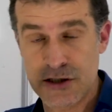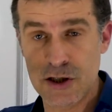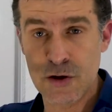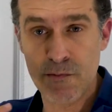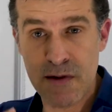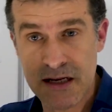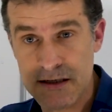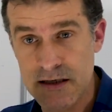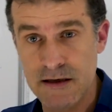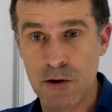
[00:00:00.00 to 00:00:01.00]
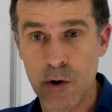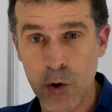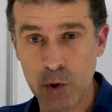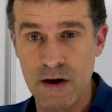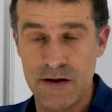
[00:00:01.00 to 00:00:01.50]
humidity,
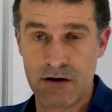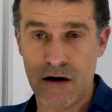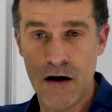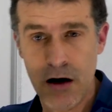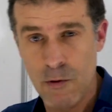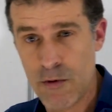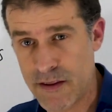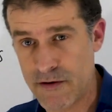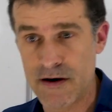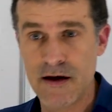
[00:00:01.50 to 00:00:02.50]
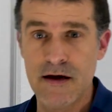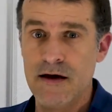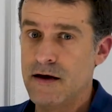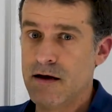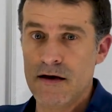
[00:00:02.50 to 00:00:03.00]
cold weather, hot weather,
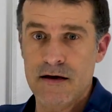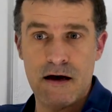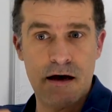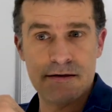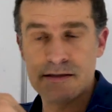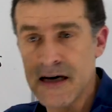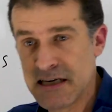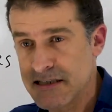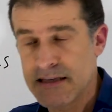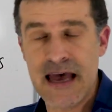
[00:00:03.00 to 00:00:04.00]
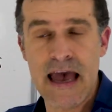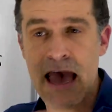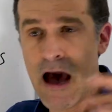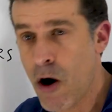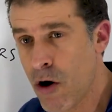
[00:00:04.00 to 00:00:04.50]
dust,
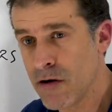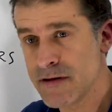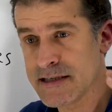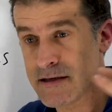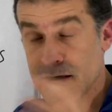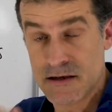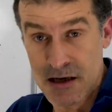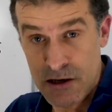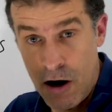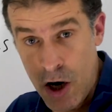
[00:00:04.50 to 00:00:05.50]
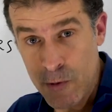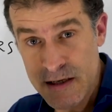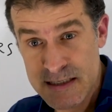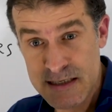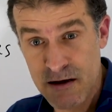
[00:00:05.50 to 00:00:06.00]
all these, the
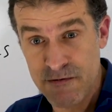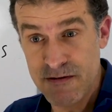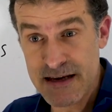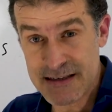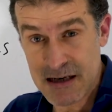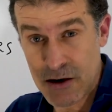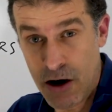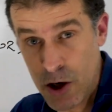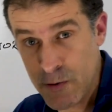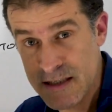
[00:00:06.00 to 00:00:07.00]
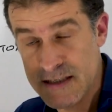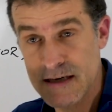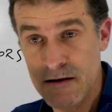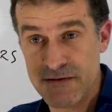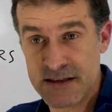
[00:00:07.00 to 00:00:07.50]
concrete itself. Does a
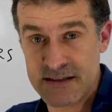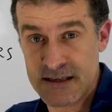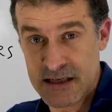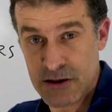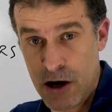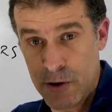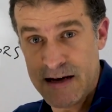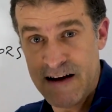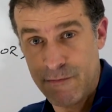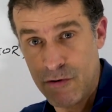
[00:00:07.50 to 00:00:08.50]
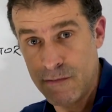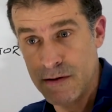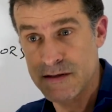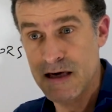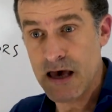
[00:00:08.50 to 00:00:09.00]
concrete have
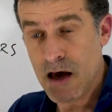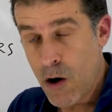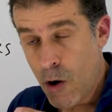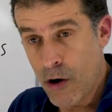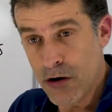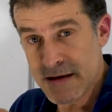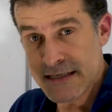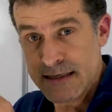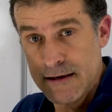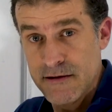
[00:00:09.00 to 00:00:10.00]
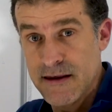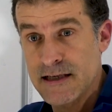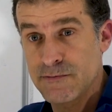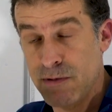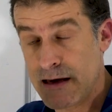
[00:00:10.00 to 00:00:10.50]
problems? All these little
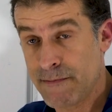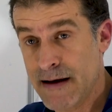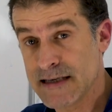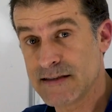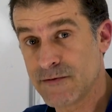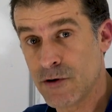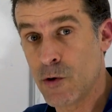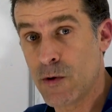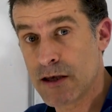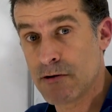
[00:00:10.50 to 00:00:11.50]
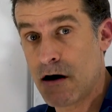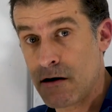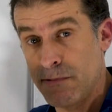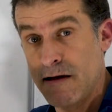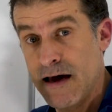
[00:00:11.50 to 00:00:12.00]
things play a massive role when you
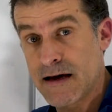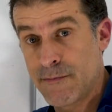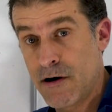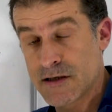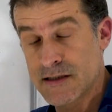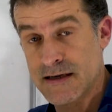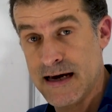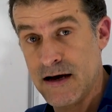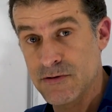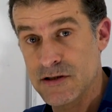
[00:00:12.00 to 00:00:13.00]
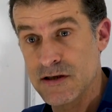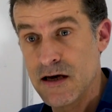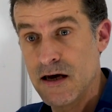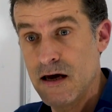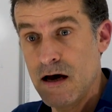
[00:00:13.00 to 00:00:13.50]
are applying epoxies in a house.
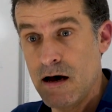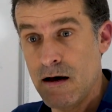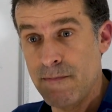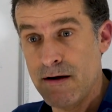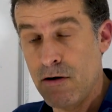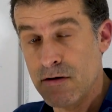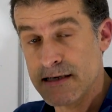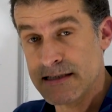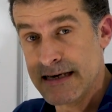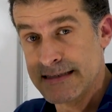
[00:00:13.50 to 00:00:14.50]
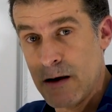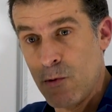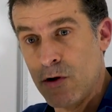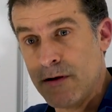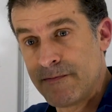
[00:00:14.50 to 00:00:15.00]
All these things
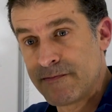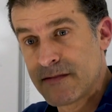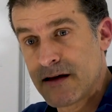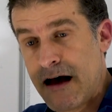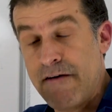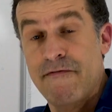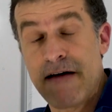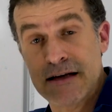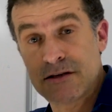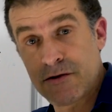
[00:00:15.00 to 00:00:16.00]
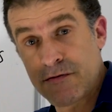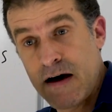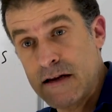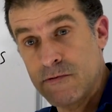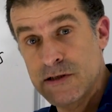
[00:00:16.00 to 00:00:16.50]
that will affect your
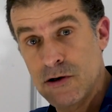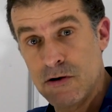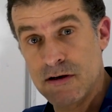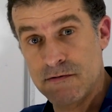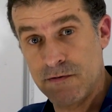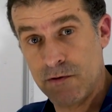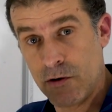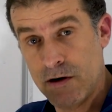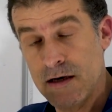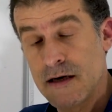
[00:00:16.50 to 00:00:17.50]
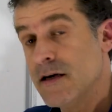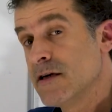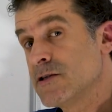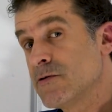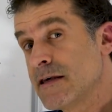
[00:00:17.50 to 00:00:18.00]
final result of the floor.
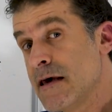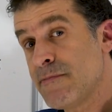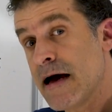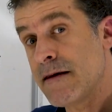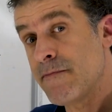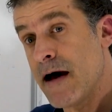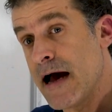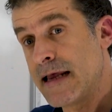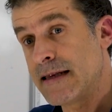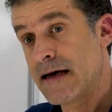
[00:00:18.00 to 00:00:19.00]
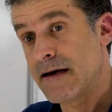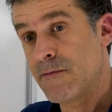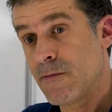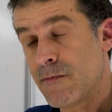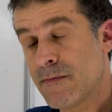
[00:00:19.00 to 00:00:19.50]
So keep that in mind.
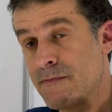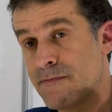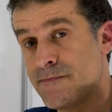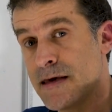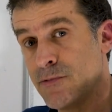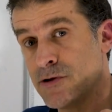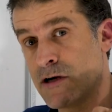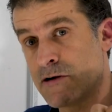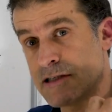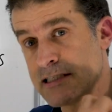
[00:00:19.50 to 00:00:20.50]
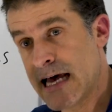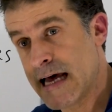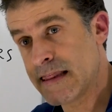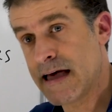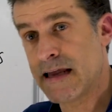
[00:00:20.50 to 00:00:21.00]
People don't
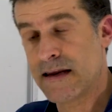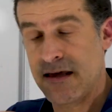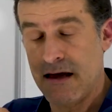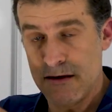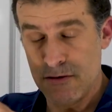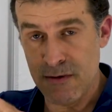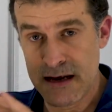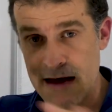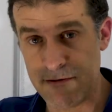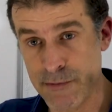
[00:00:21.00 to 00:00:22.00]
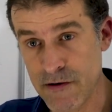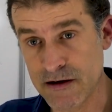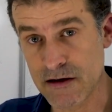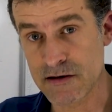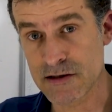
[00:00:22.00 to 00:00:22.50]
understand that you might have a
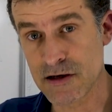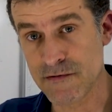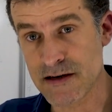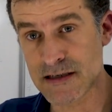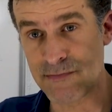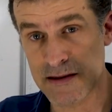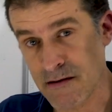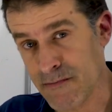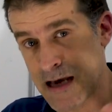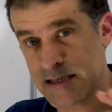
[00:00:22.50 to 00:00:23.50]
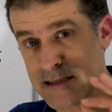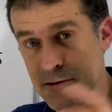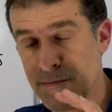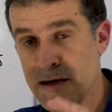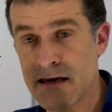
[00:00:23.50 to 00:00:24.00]
perfect looking surface, but there might
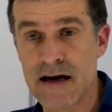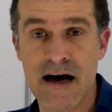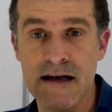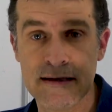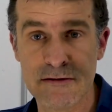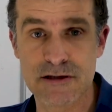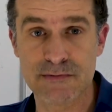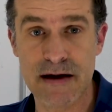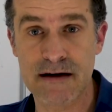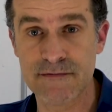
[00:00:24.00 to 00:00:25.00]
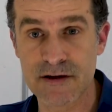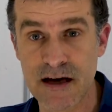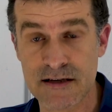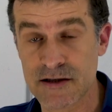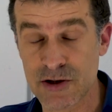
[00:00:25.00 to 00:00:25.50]
still be a little speck of
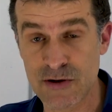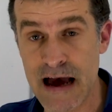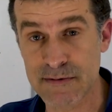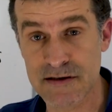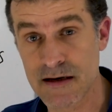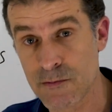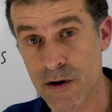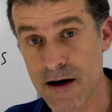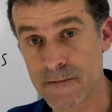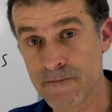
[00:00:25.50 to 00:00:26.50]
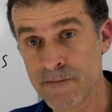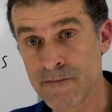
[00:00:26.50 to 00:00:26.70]
dust trapped somewhere